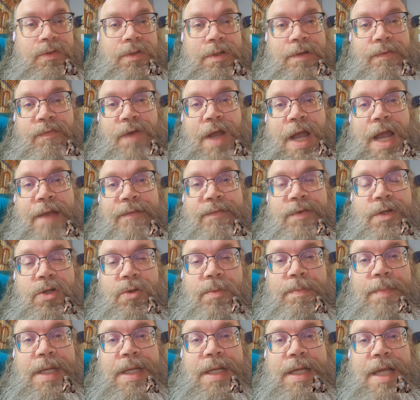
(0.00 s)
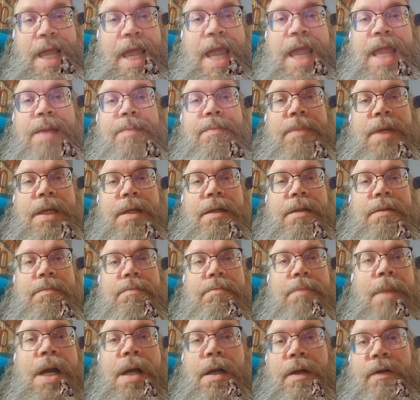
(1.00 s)
survived, who became
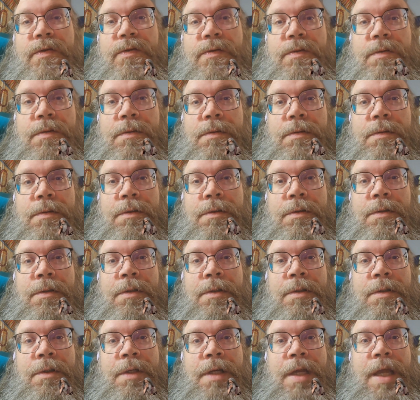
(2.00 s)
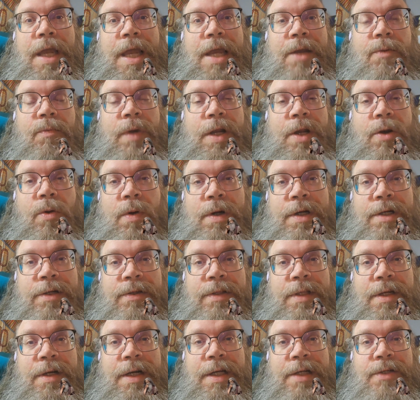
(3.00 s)
monks, and
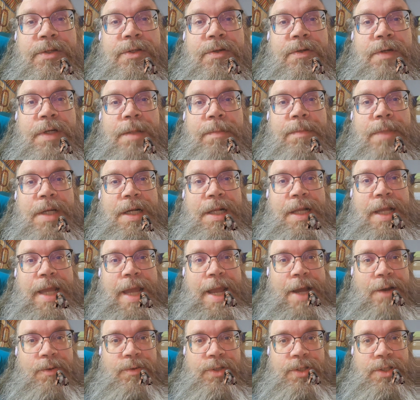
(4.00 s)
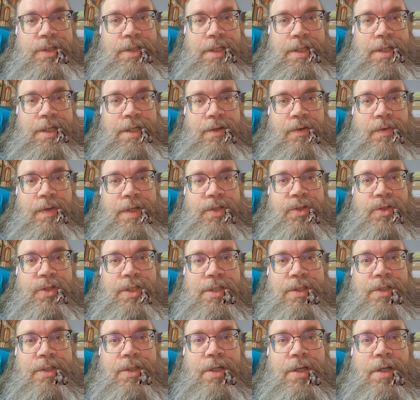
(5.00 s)
recorded their history, but couched it in
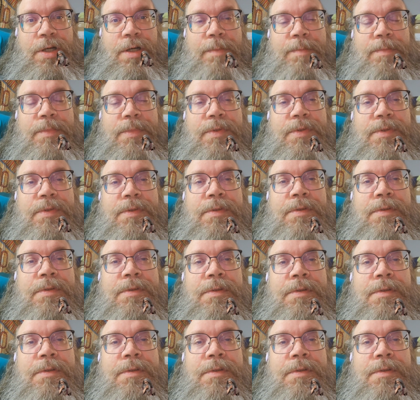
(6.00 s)
Christian terms,